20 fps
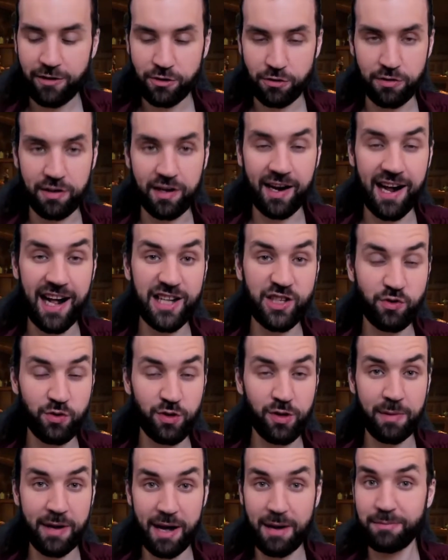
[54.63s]
So the hands
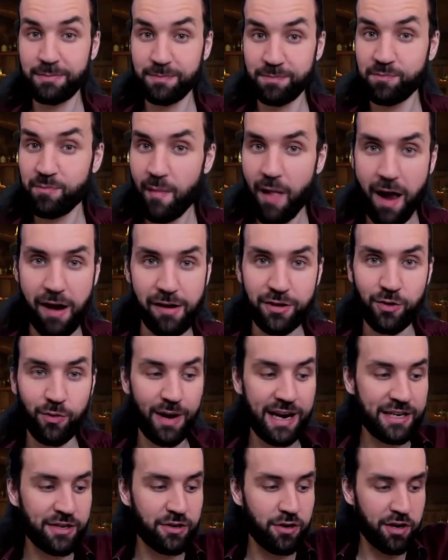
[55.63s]
will be
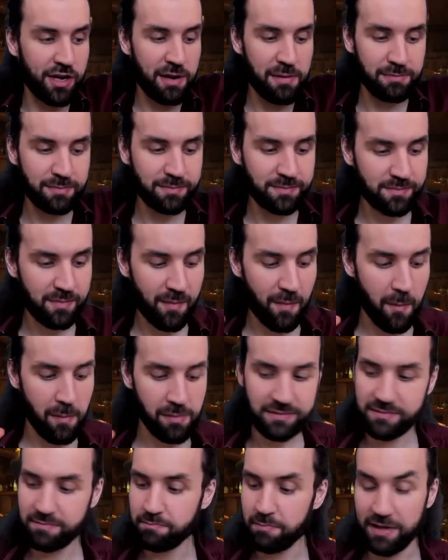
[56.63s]
quite dirty,
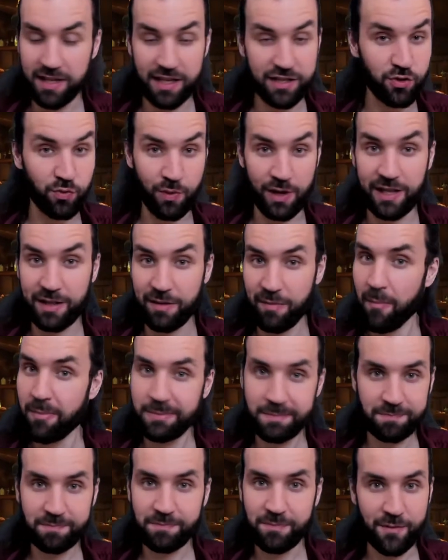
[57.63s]
but it's well
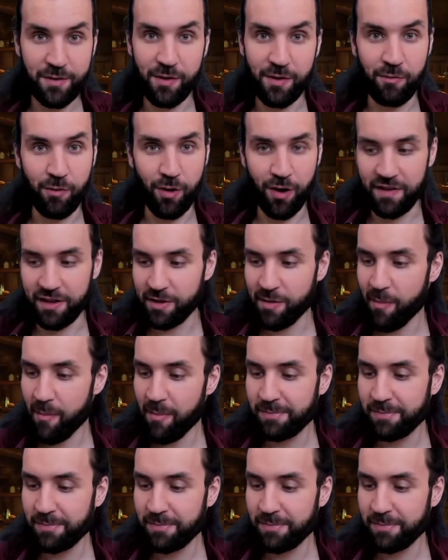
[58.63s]
worth it.